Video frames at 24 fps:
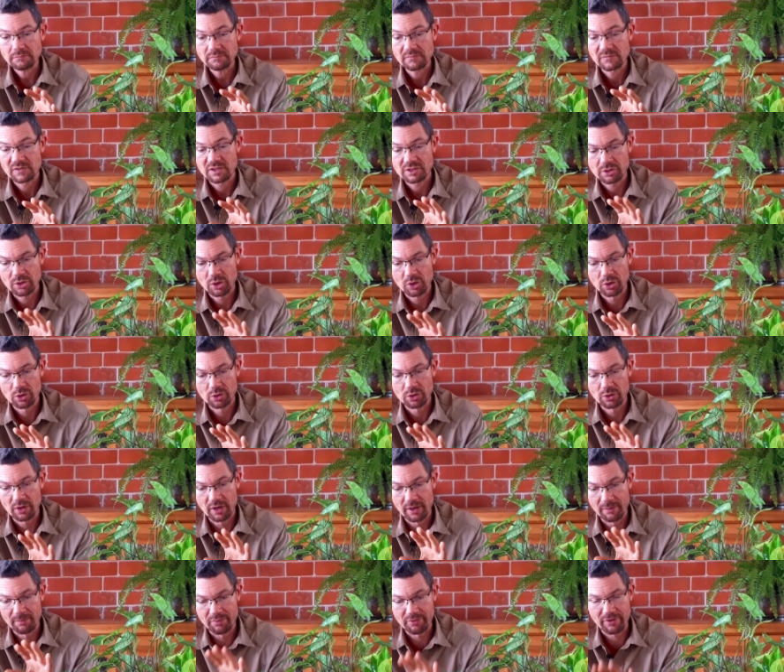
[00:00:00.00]
So
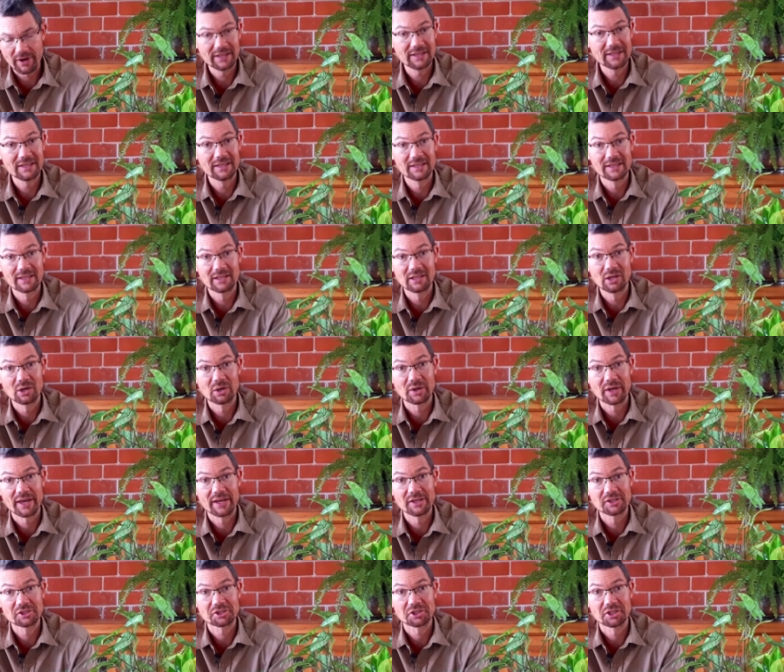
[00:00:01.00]
a brightly lit
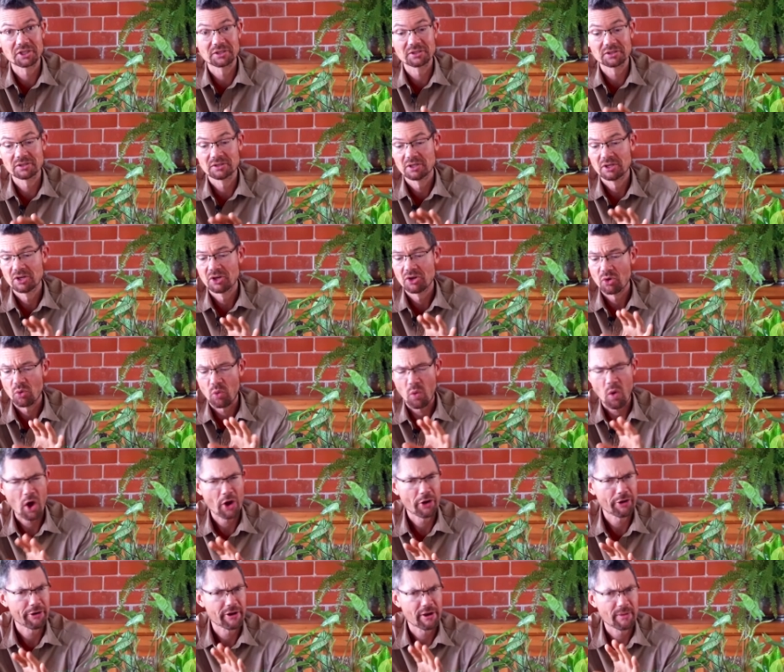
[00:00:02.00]
location,
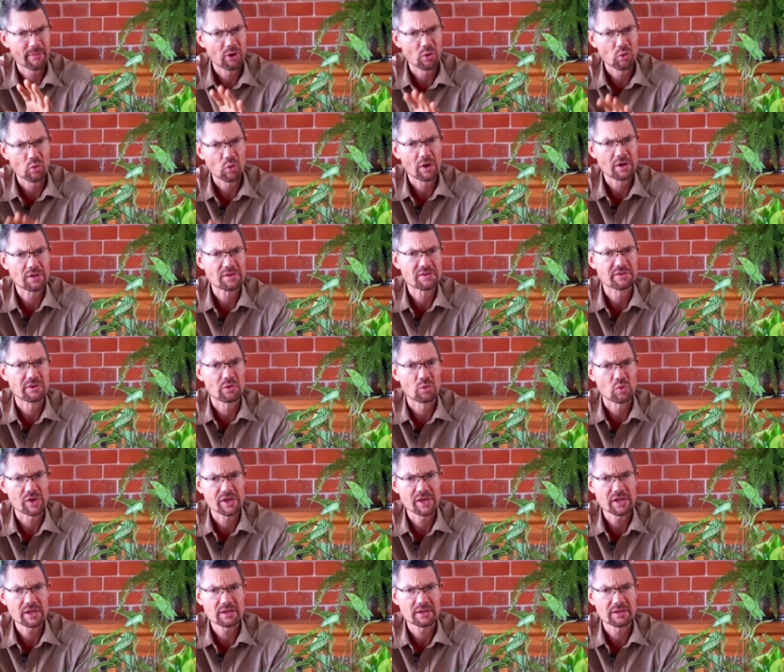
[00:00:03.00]
watering about once a
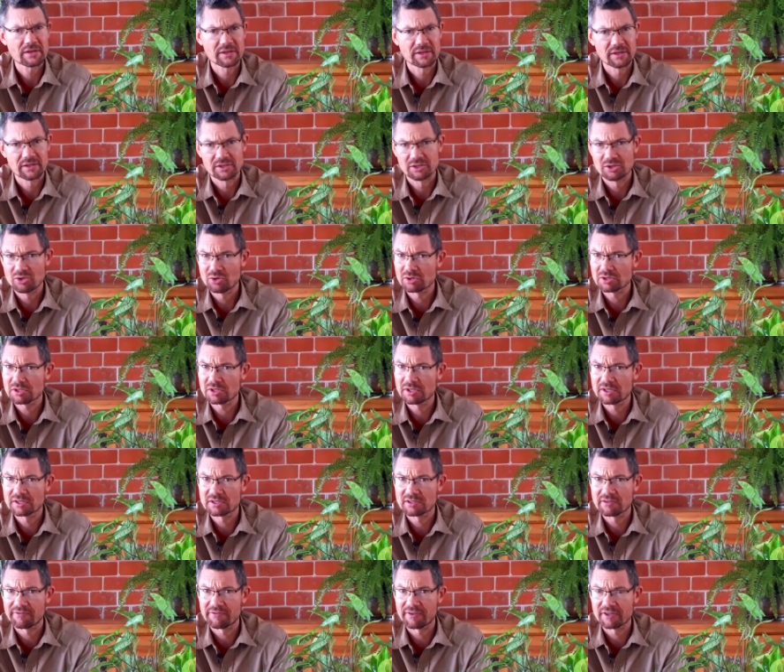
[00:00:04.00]
week usually
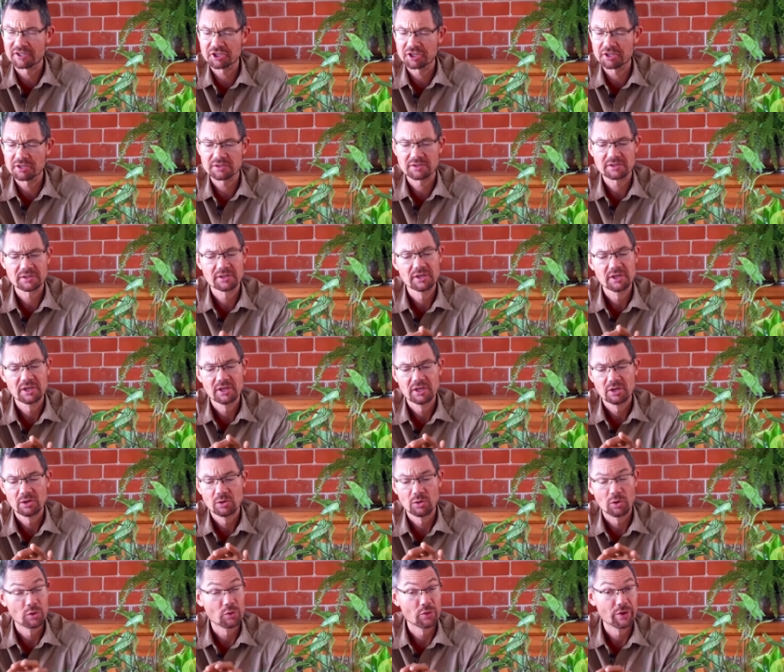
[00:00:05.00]
is sufficient.
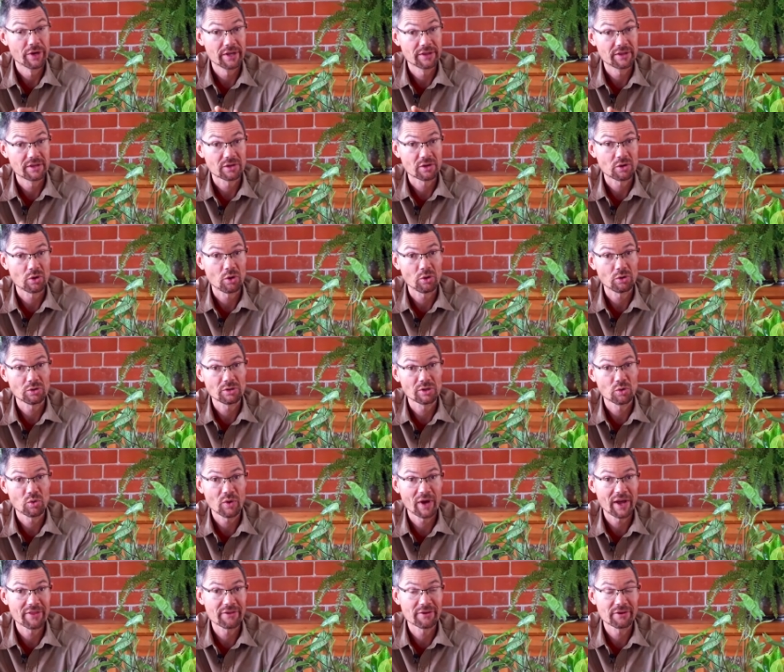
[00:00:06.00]
When we hit the colder
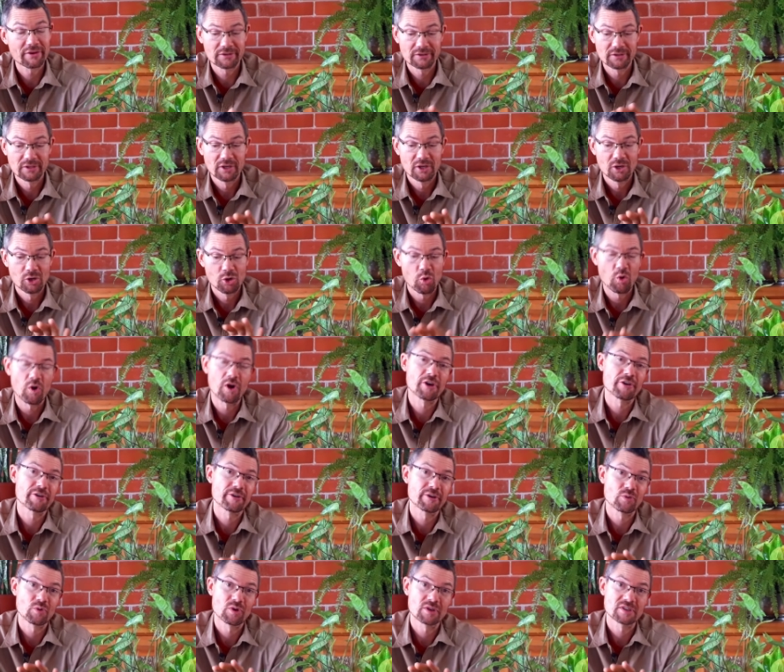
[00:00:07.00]
weather,
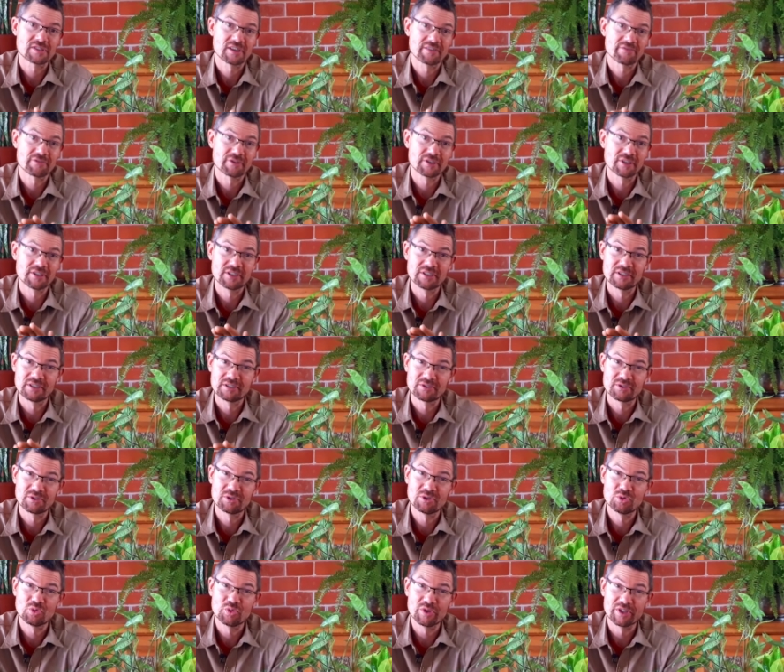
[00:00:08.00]
watering once every
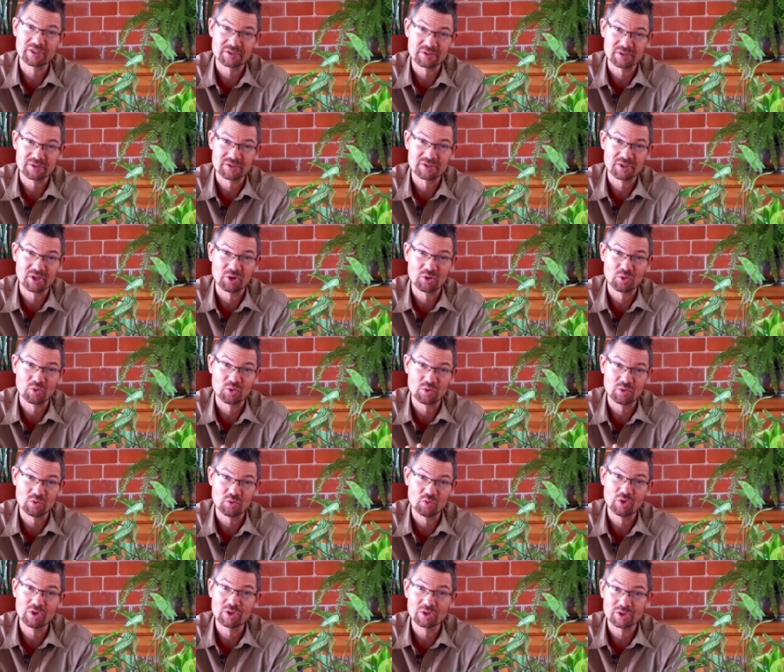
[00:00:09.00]
2 weeks or so
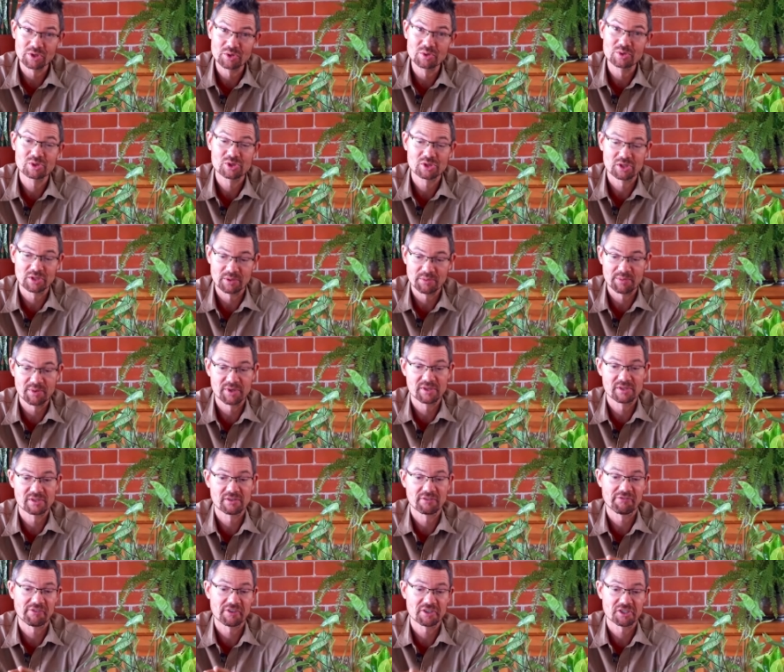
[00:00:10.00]
will usually be
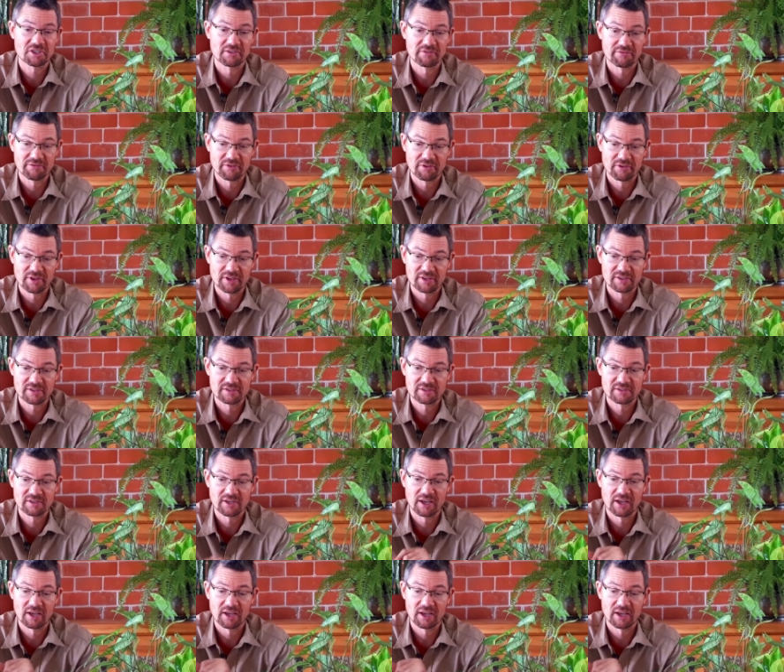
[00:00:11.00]
sufficient for this